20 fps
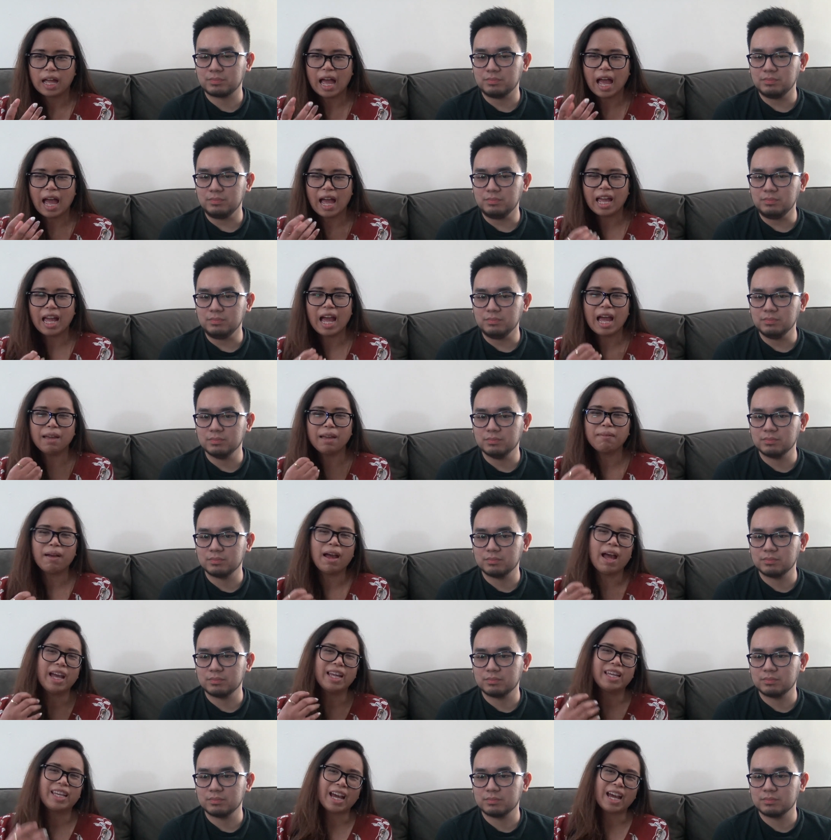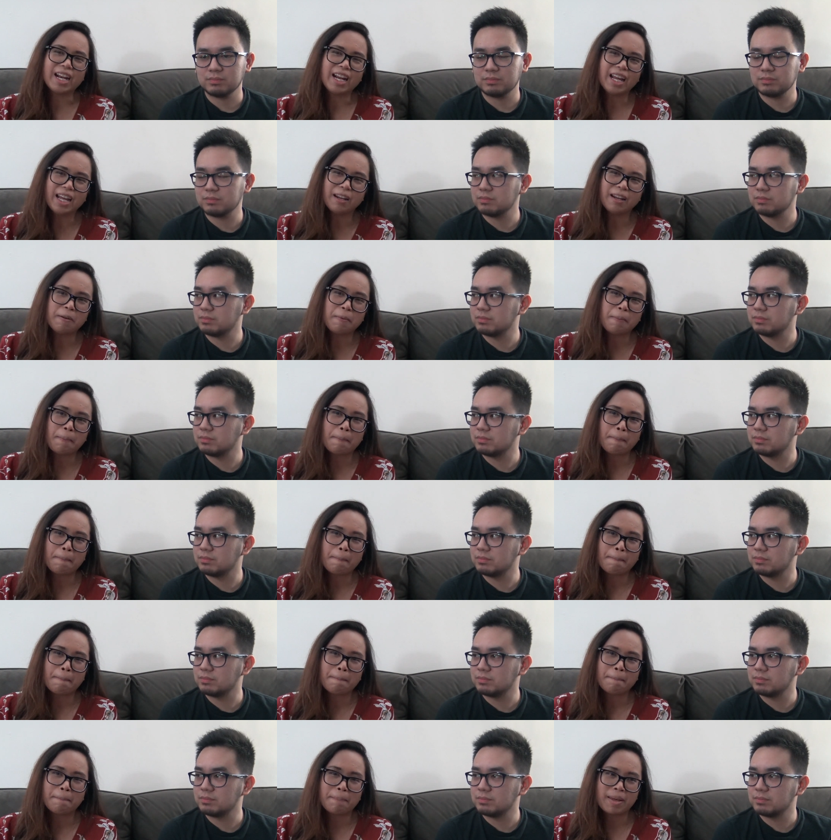Speaker 1: I, I I get it
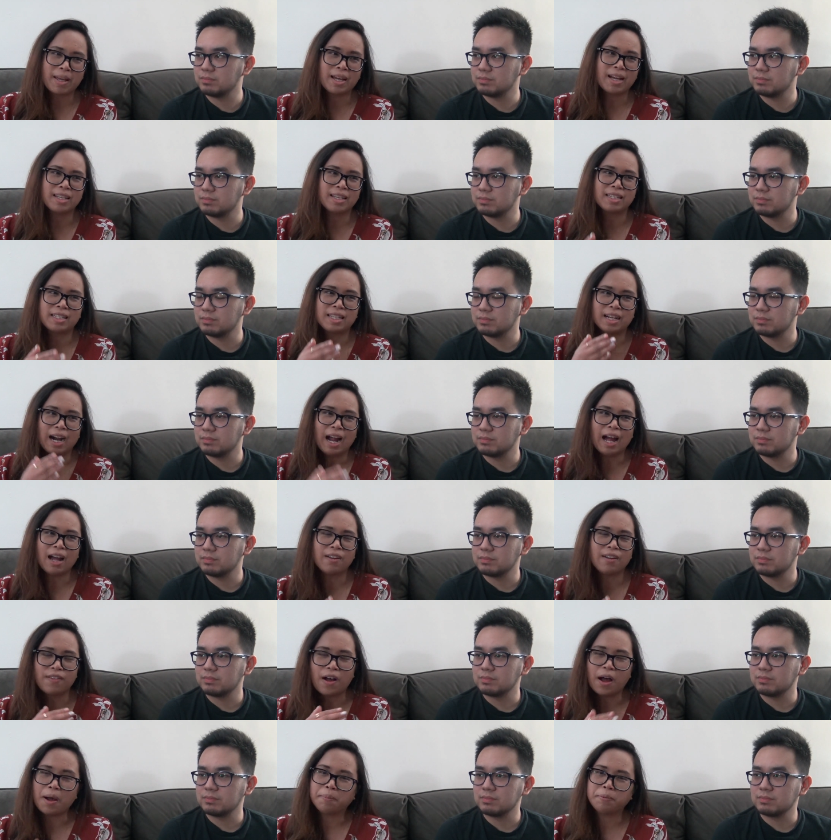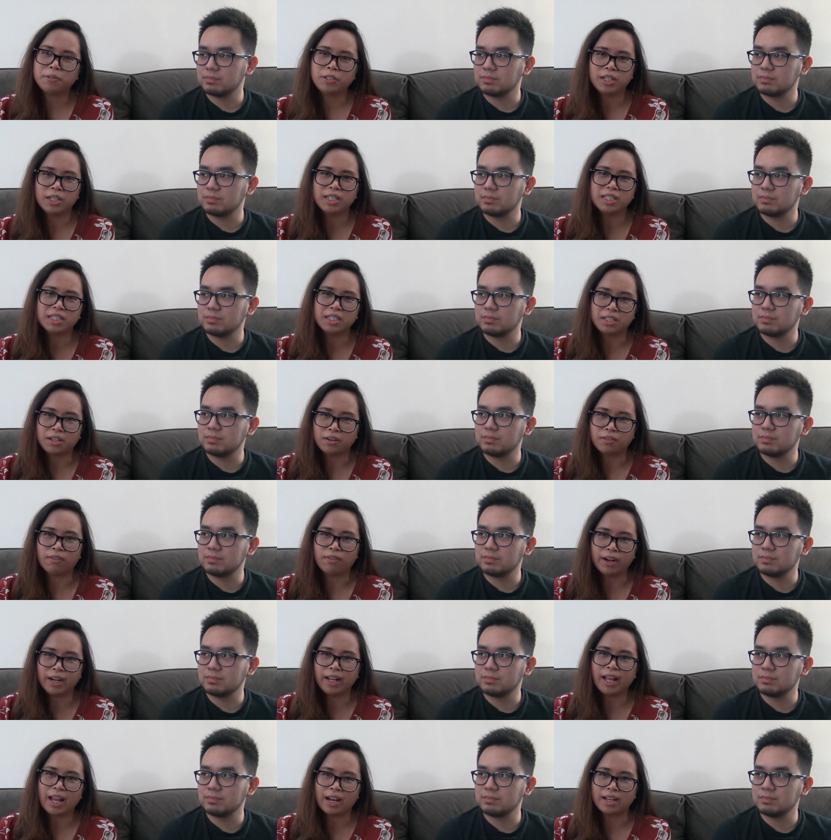because they're out of options and they're
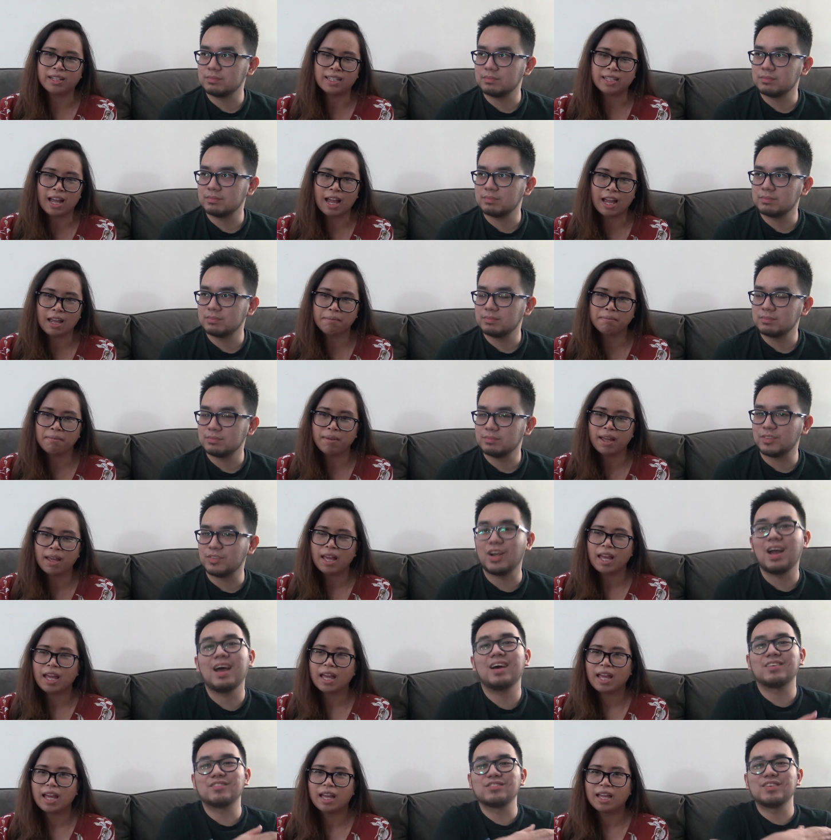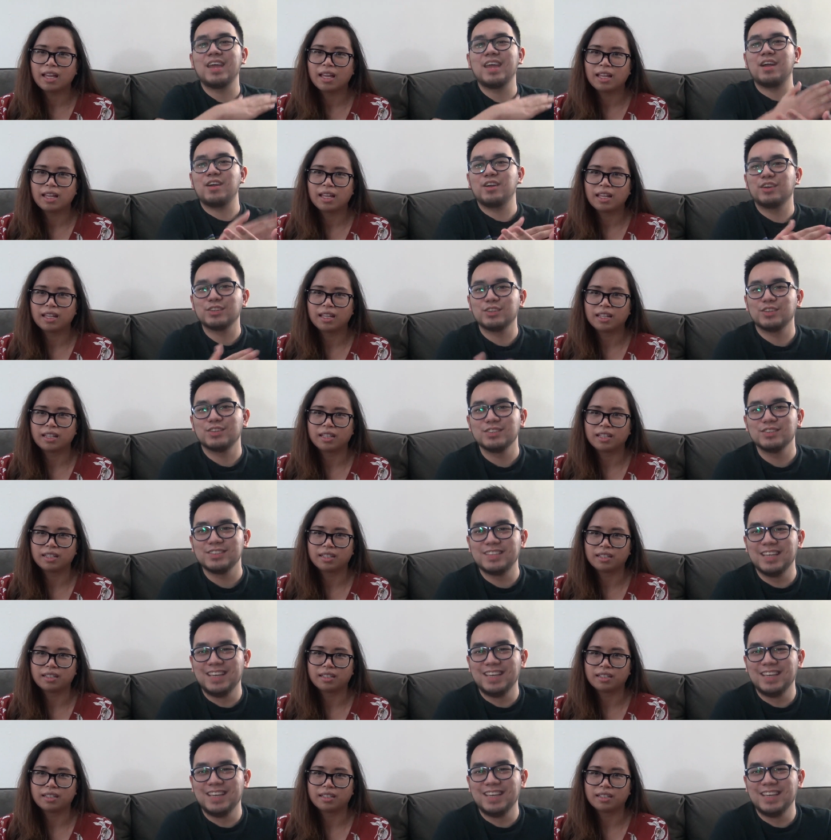running out of time.
Speaker 2: They're out of characters.